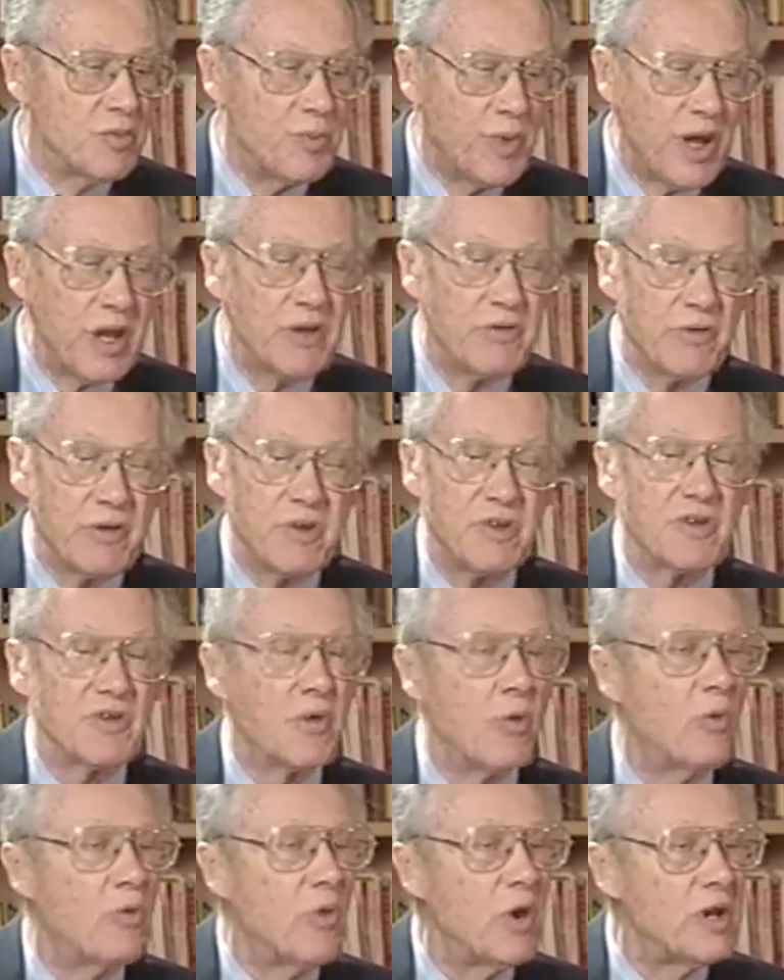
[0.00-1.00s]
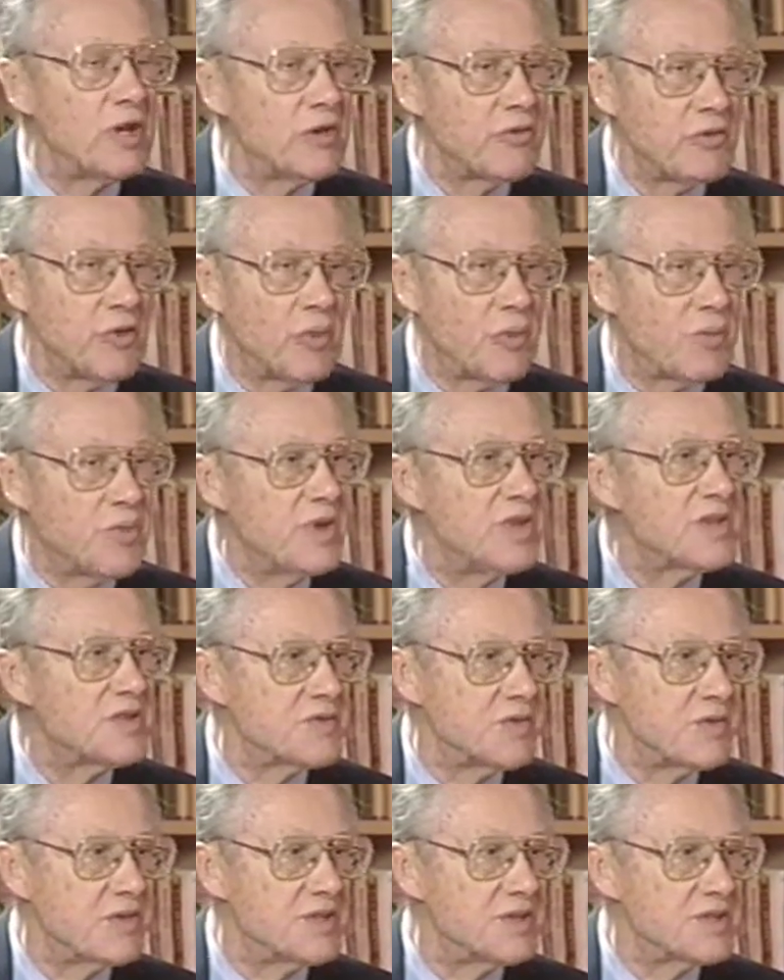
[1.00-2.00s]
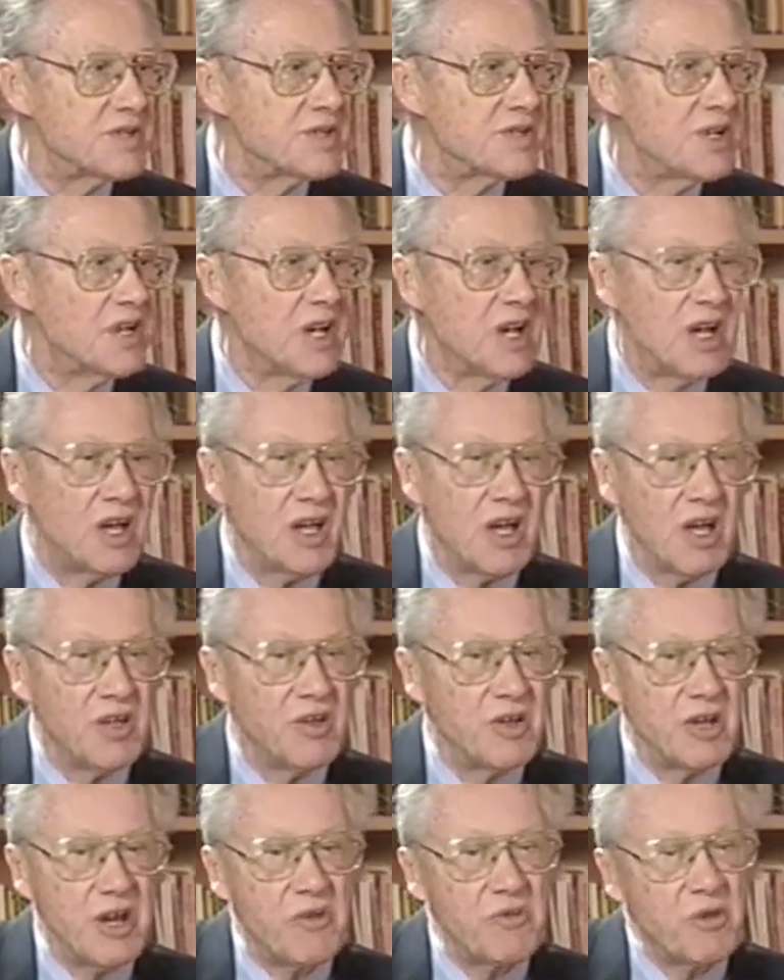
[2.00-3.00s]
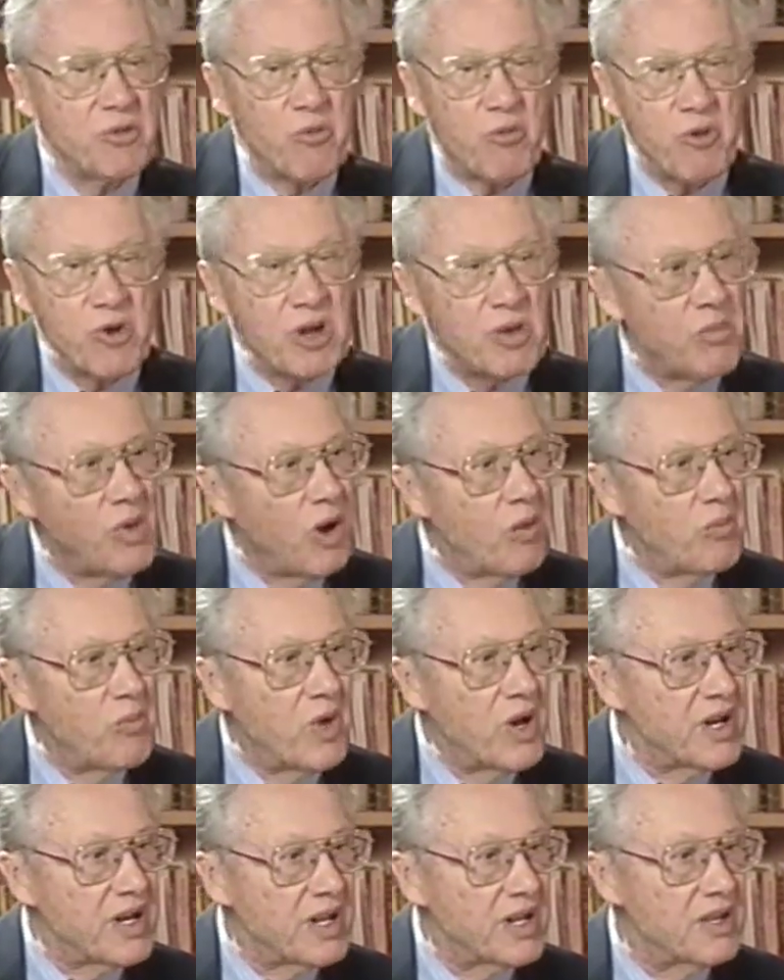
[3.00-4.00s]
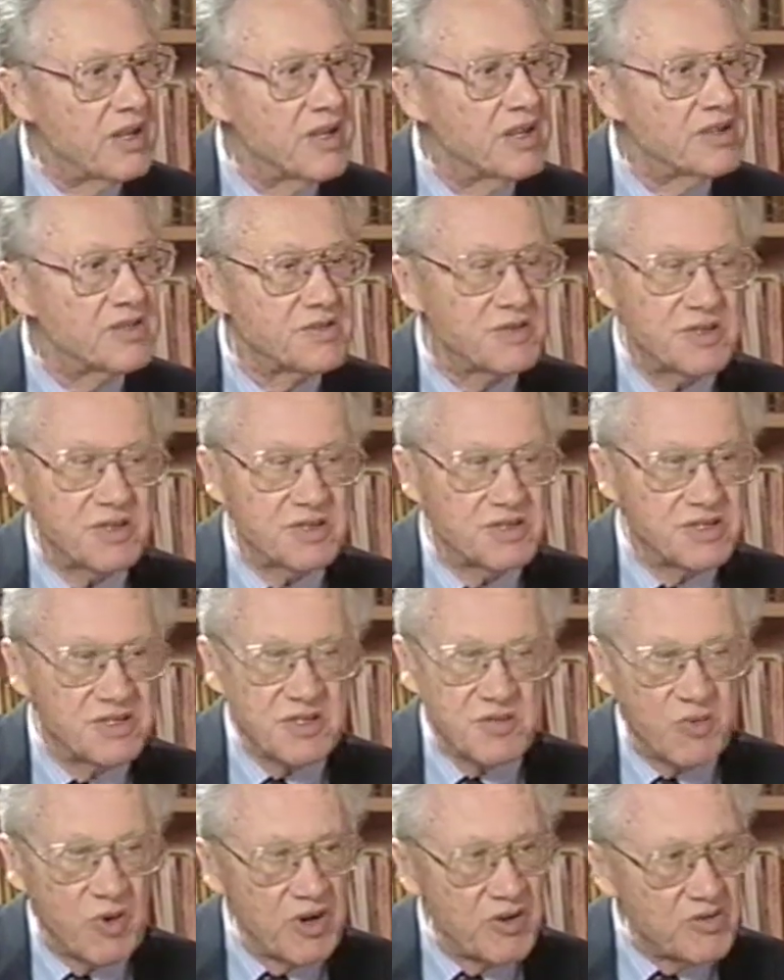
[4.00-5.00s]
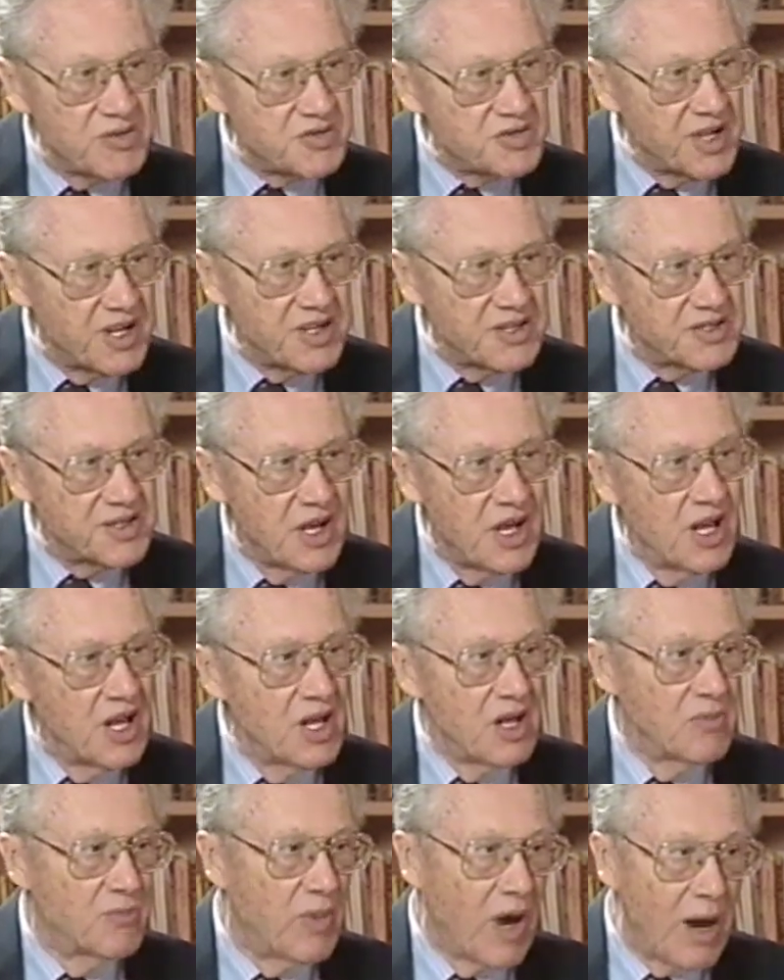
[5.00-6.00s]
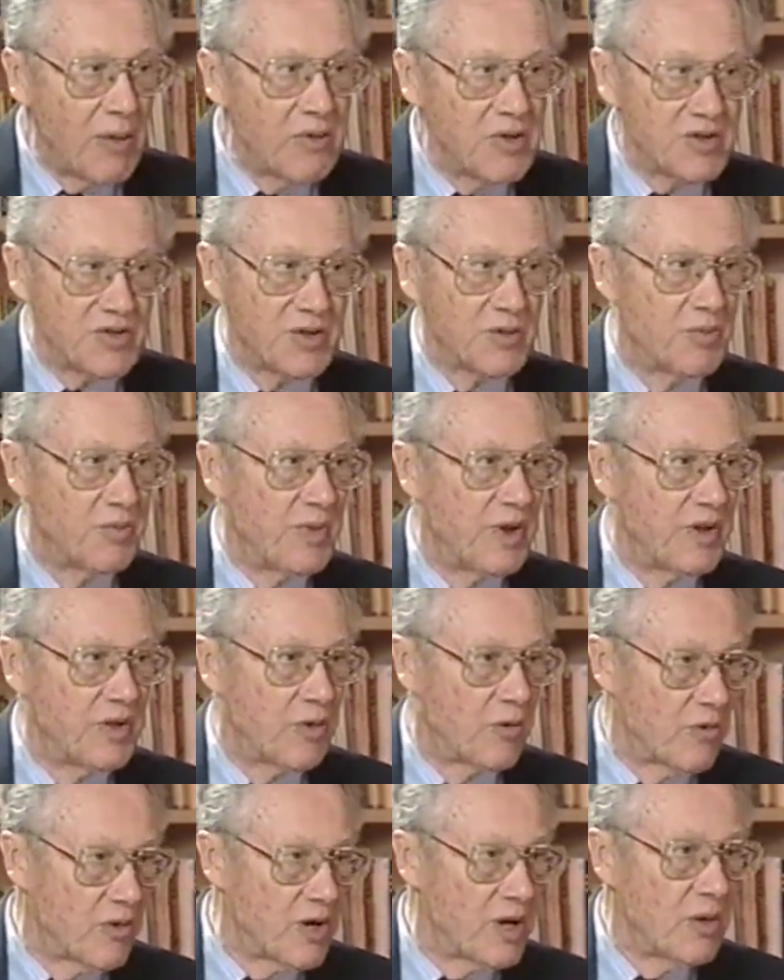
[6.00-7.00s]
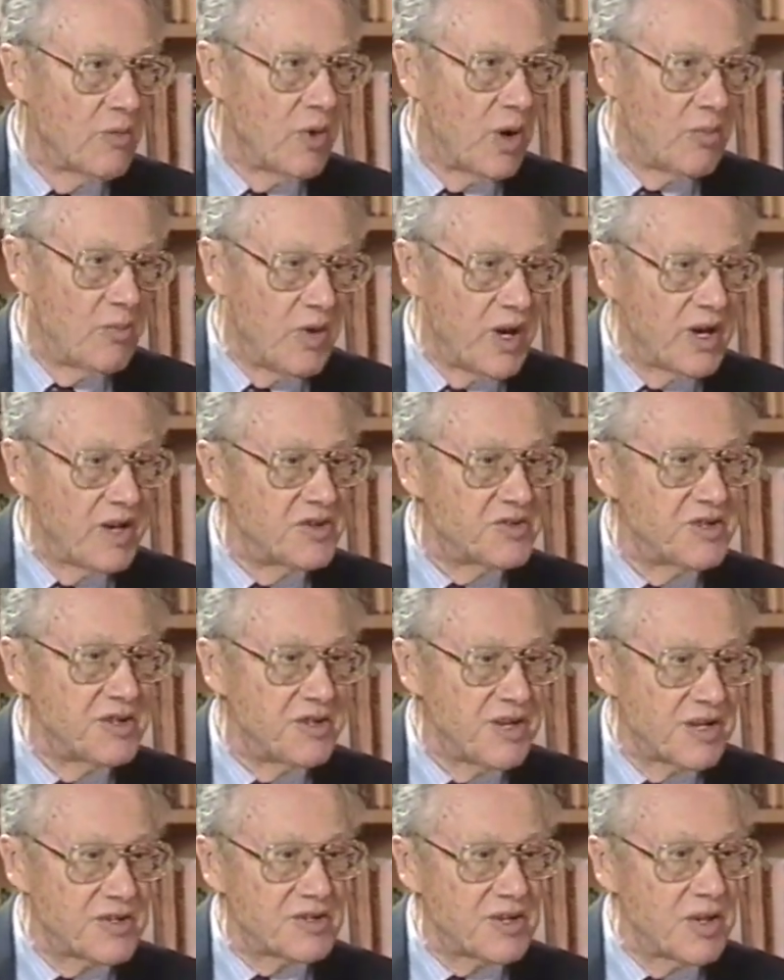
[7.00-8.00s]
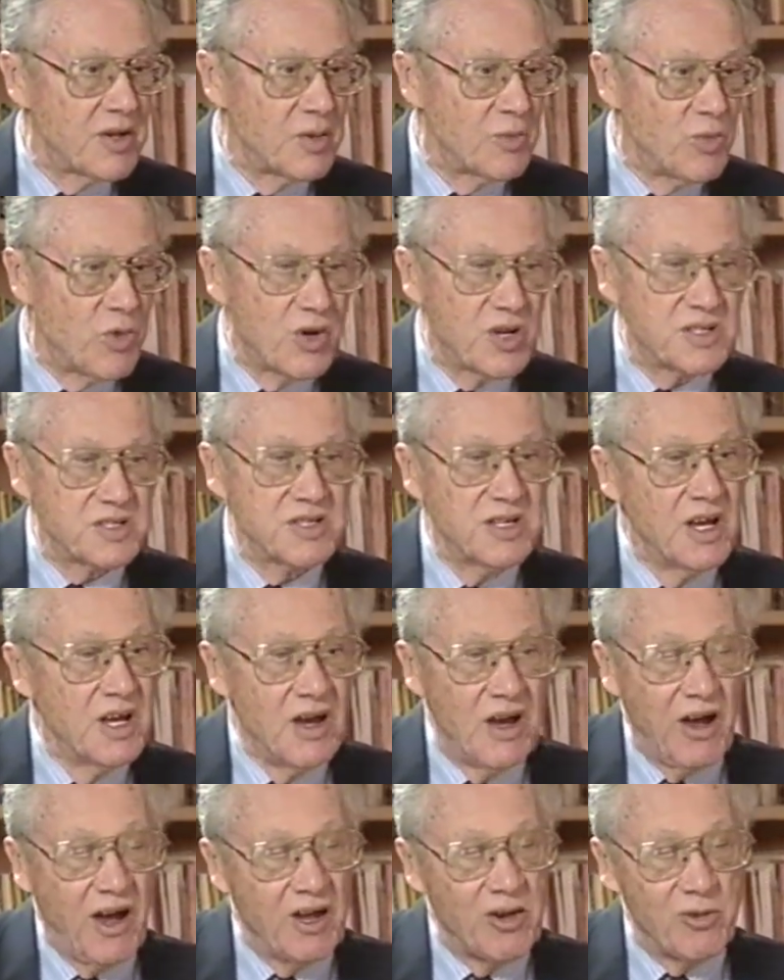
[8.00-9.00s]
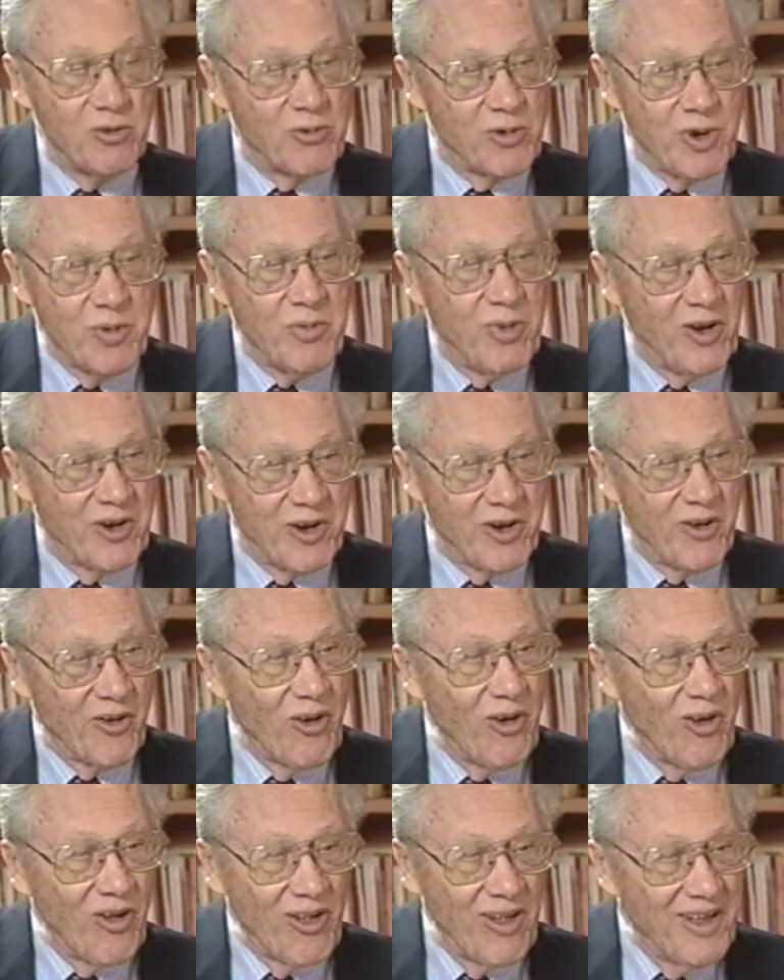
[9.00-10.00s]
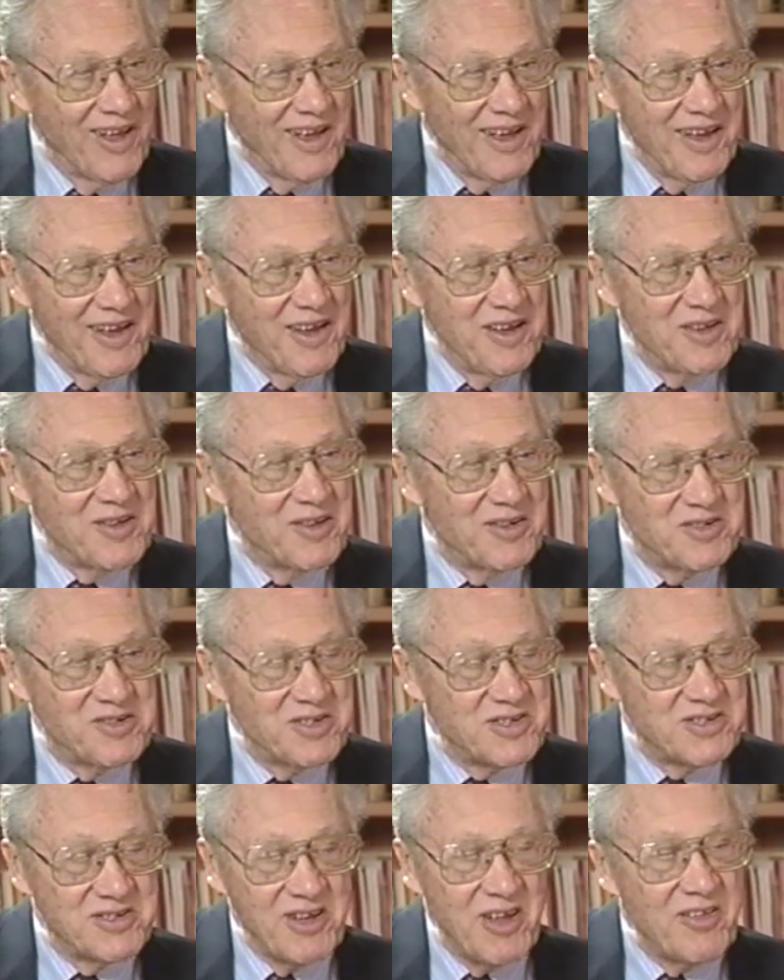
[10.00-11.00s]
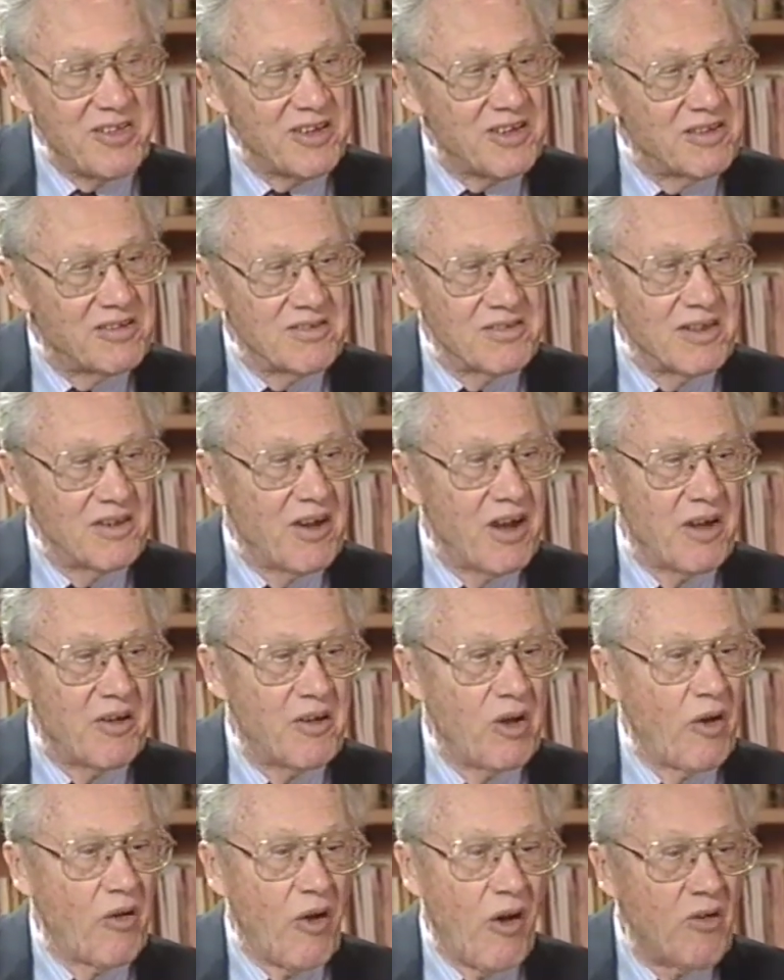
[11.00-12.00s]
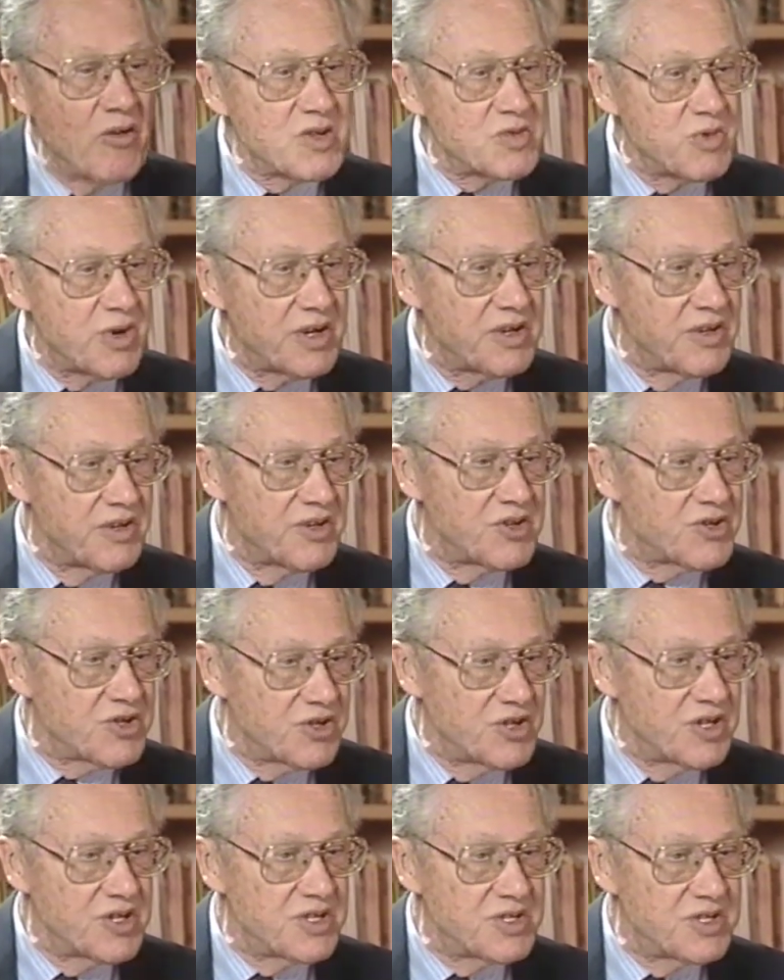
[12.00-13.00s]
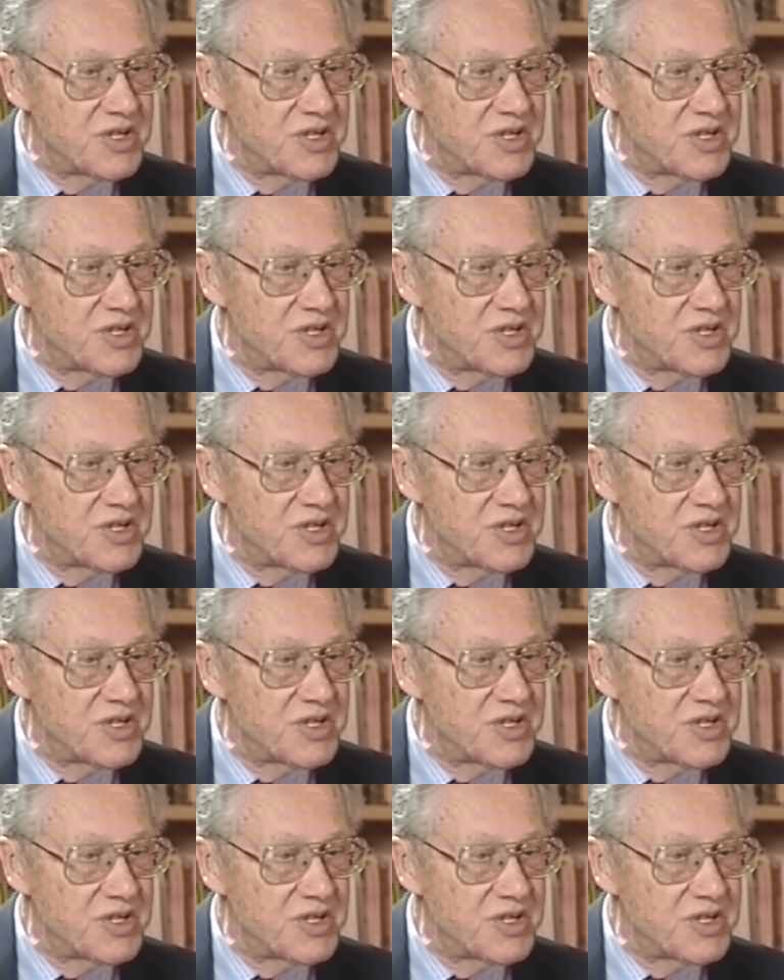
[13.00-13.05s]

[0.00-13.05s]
benefit is a wonderful peacefulness, and you never worry about money. It's just one of those things. Barbara's been the worry about money. She takes care of the books. I don't worry about it at all. There's just nothing. I've always worked in the church